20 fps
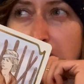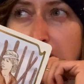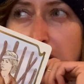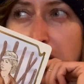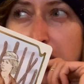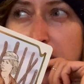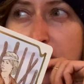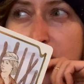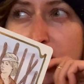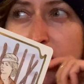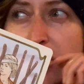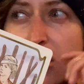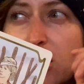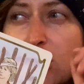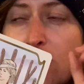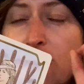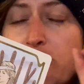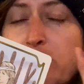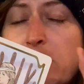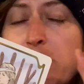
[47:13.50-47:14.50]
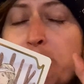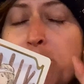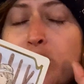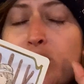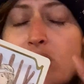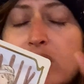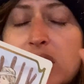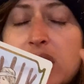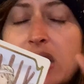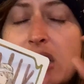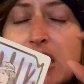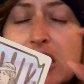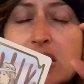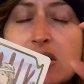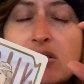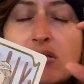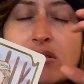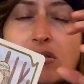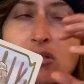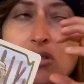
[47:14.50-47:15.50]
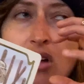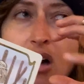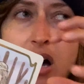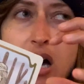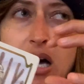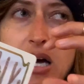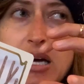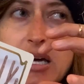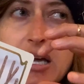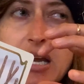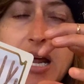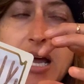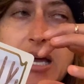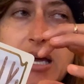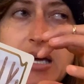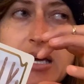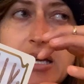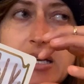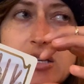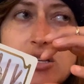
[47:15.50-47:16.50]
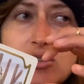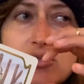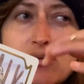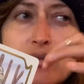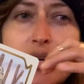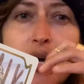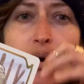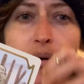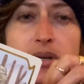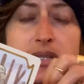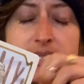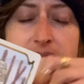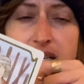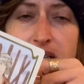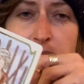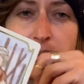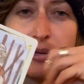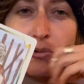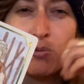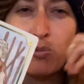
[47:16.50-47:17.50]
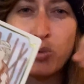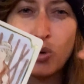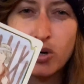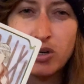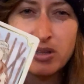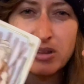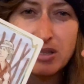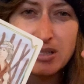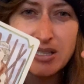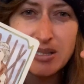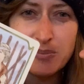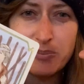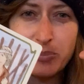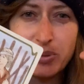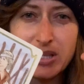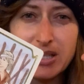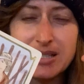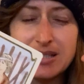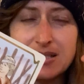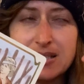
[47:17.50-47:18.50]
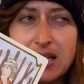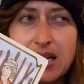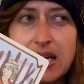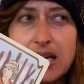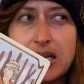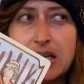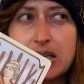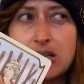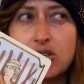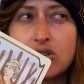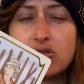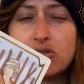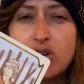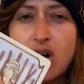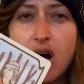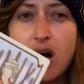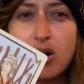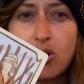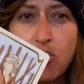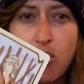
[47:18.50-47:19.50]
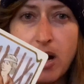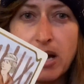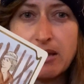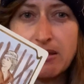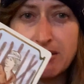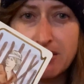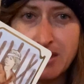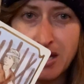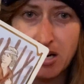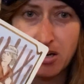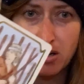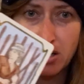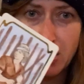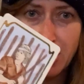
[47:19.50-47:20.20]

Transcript: like just like you've been putting in a lot and you know it's going to be worth it, but it's like you're not quite there